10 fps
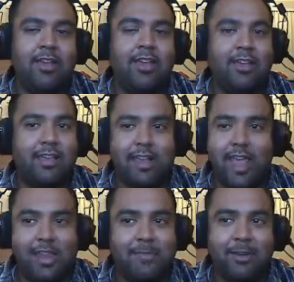Can
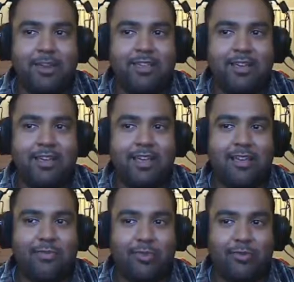anybody take a
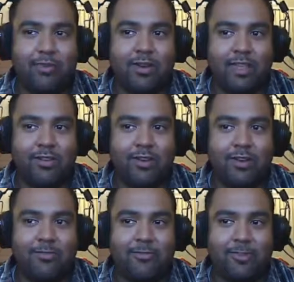guess which one they thought
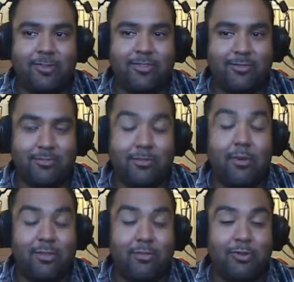of first?
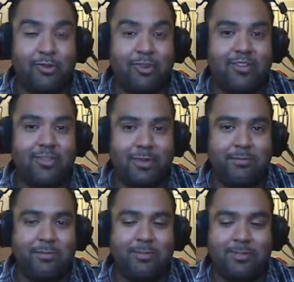The majority of the
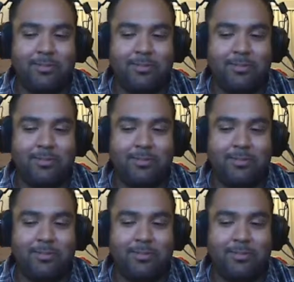people.